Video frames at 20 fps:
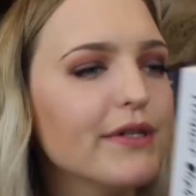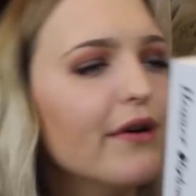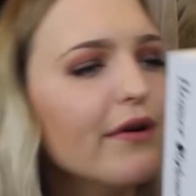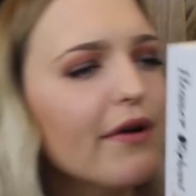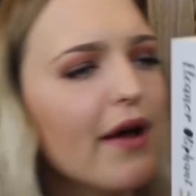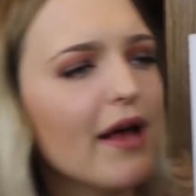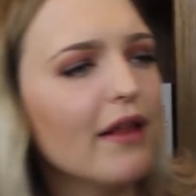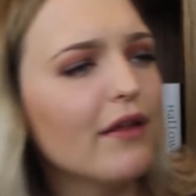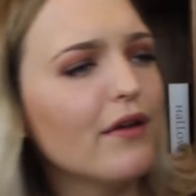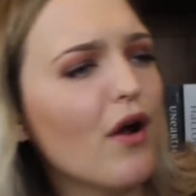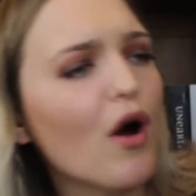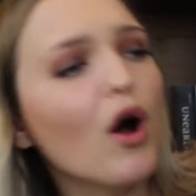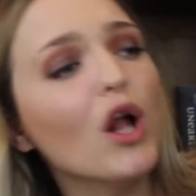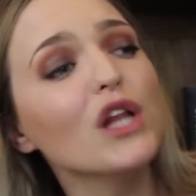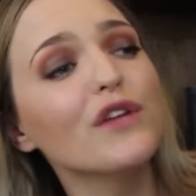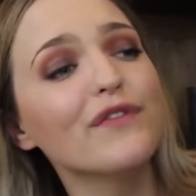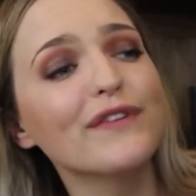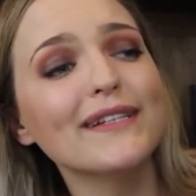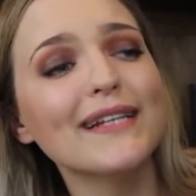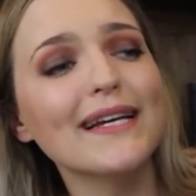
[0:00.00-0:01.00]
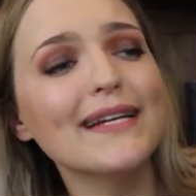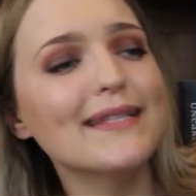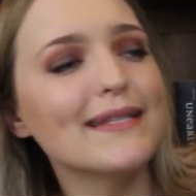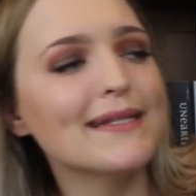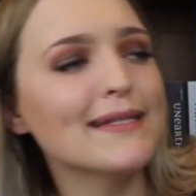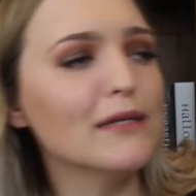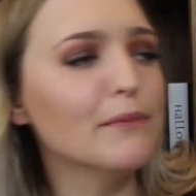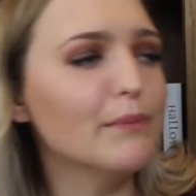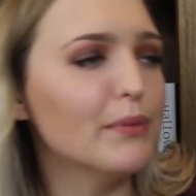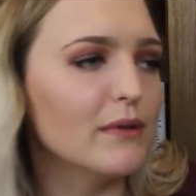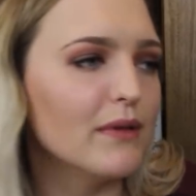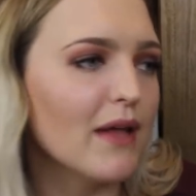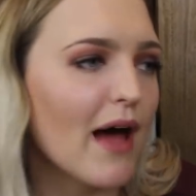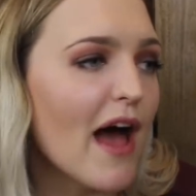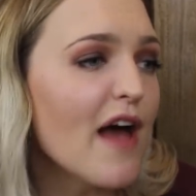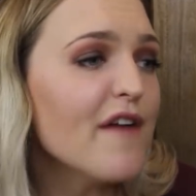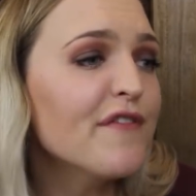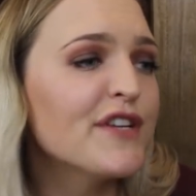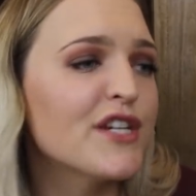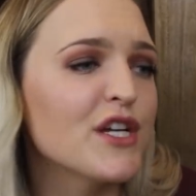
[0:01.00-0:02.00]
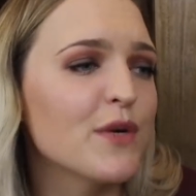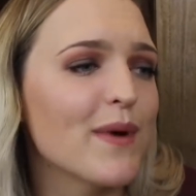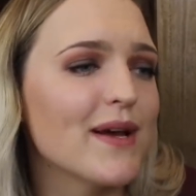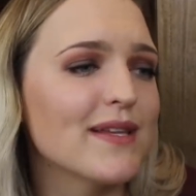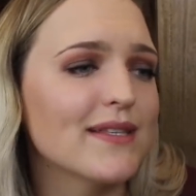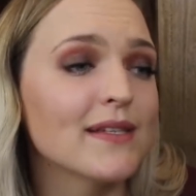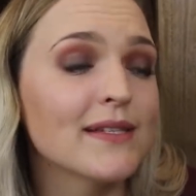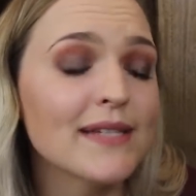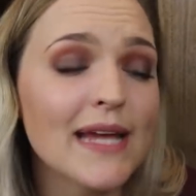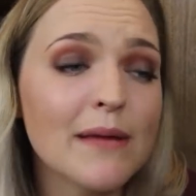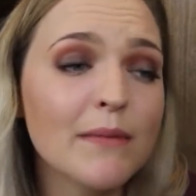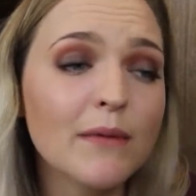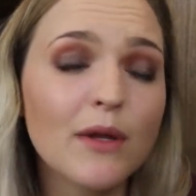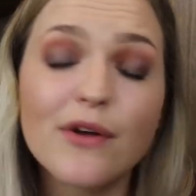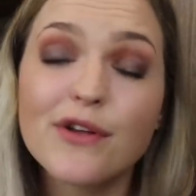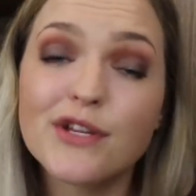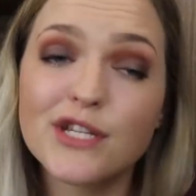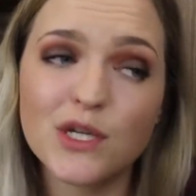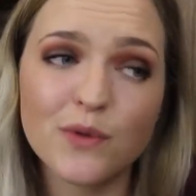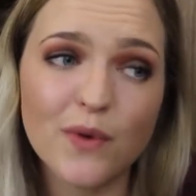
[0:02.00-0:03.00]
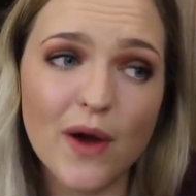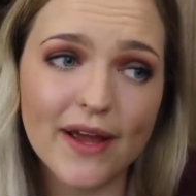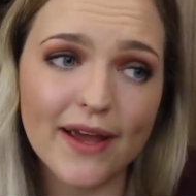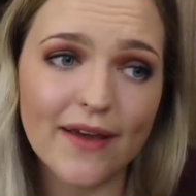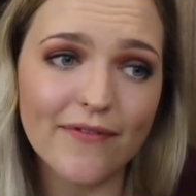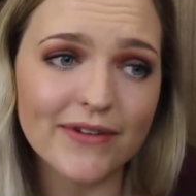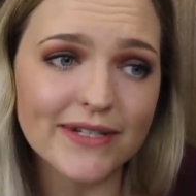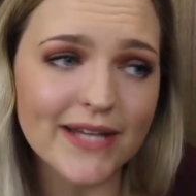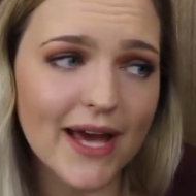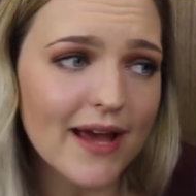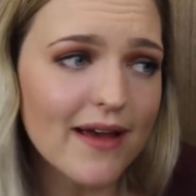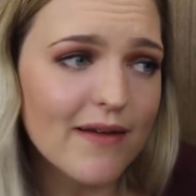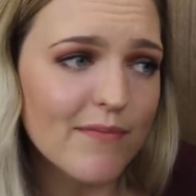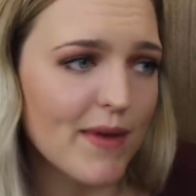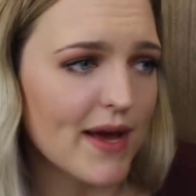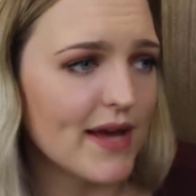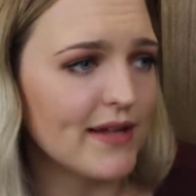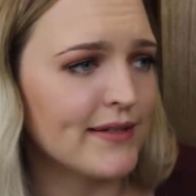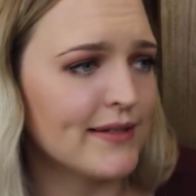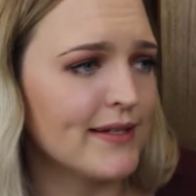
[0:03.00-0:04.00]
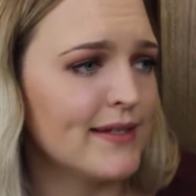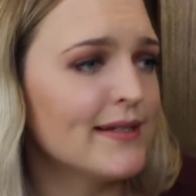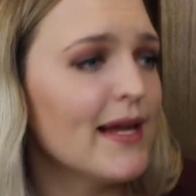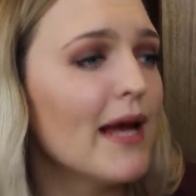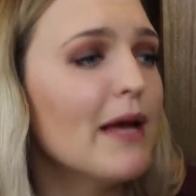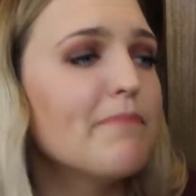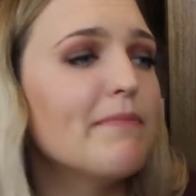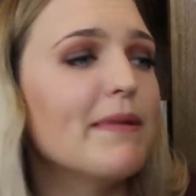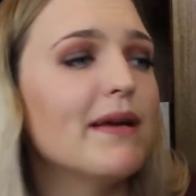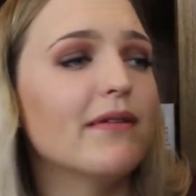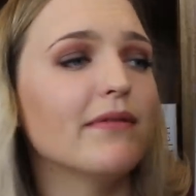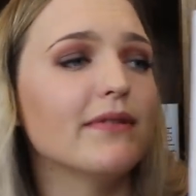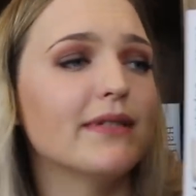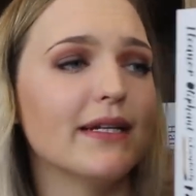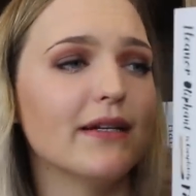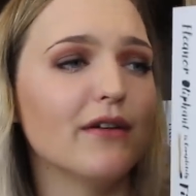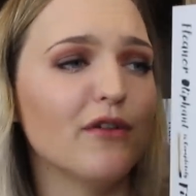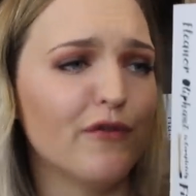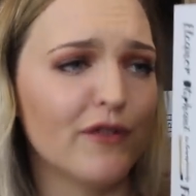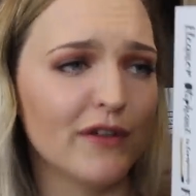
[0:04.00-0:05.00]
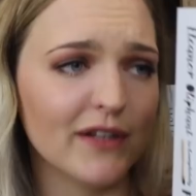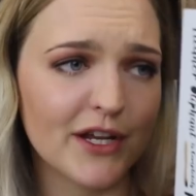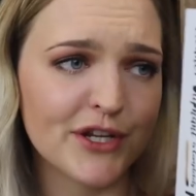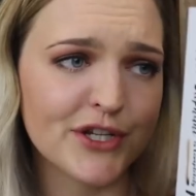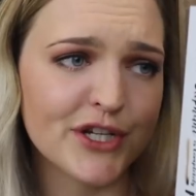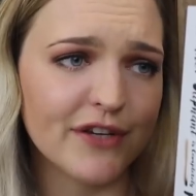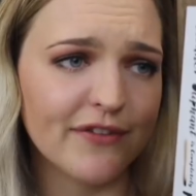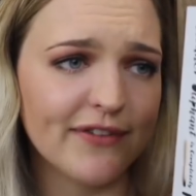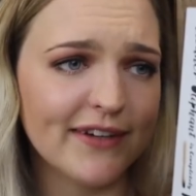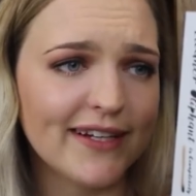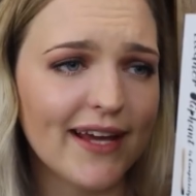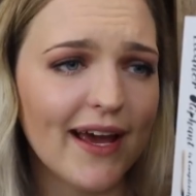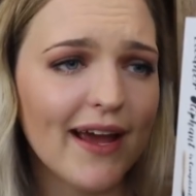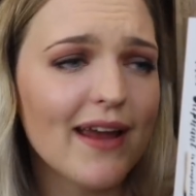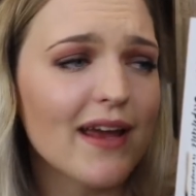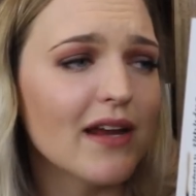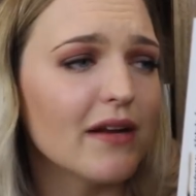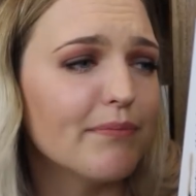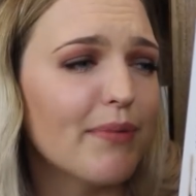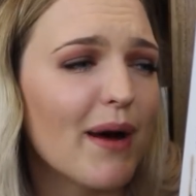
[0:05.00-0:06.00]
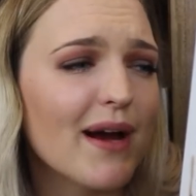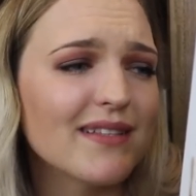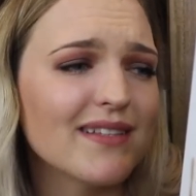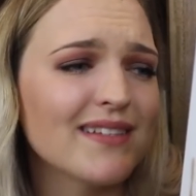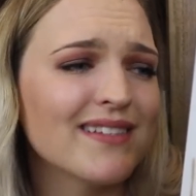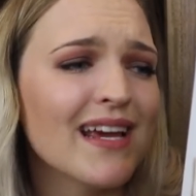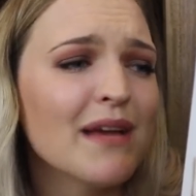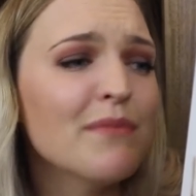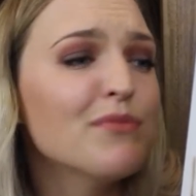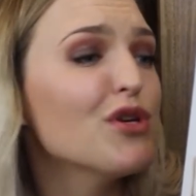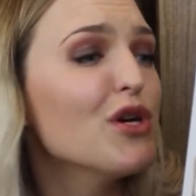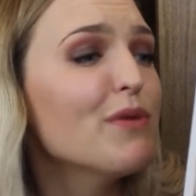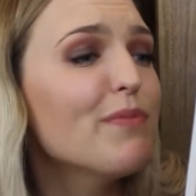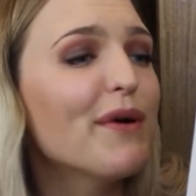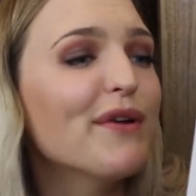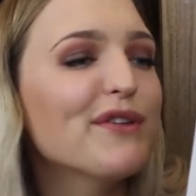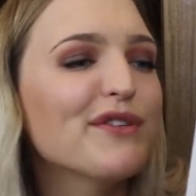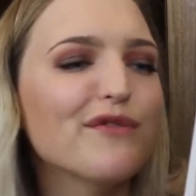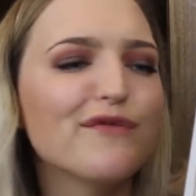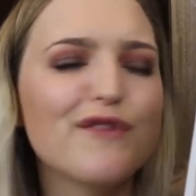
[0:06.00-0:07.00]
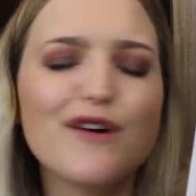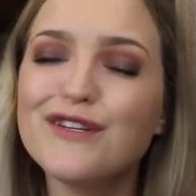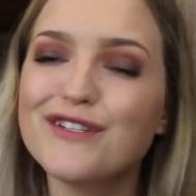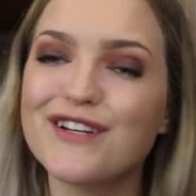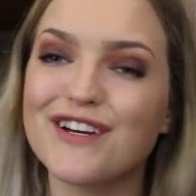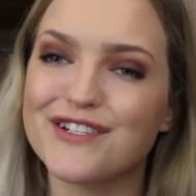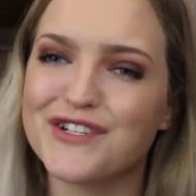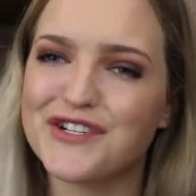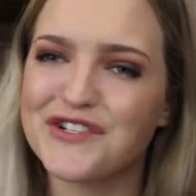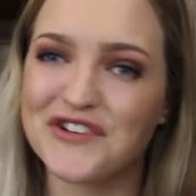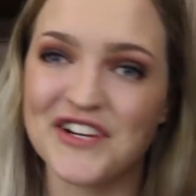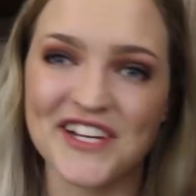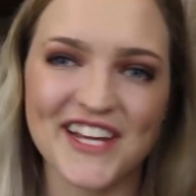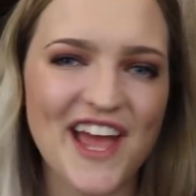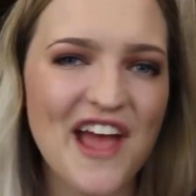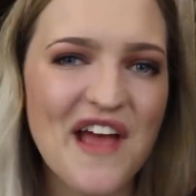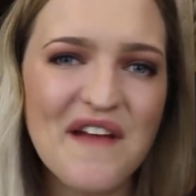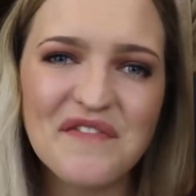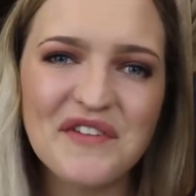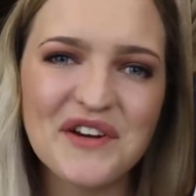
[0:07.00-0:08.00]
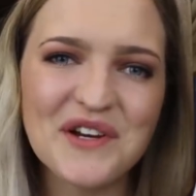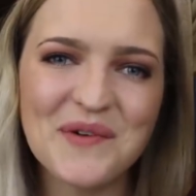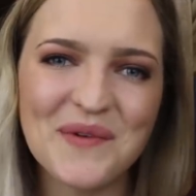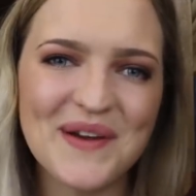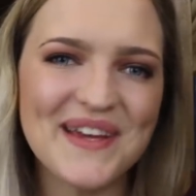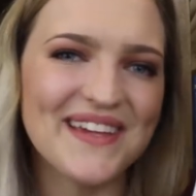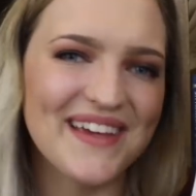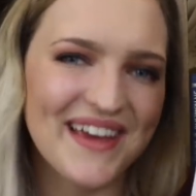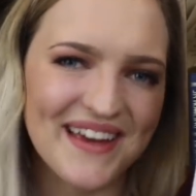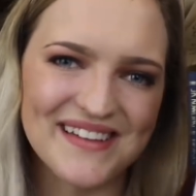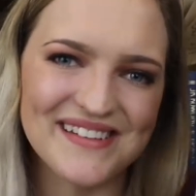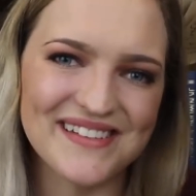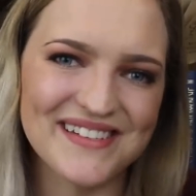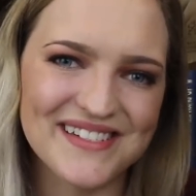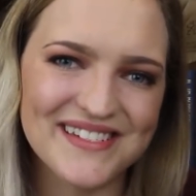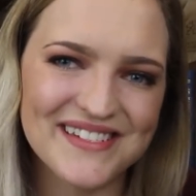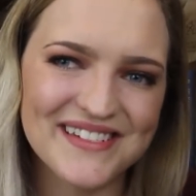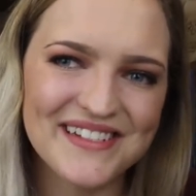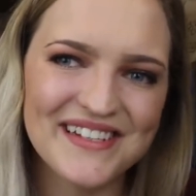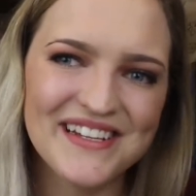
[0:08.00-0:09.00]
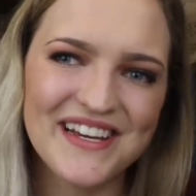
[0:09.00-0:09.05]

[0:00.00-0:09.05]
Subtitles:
So Eleanor Oliphant leads a simple life. She wears the same clothes to work every day, eats the same meal deal for lunch every day, and buys the same two bottles of vodka to drink every weekend.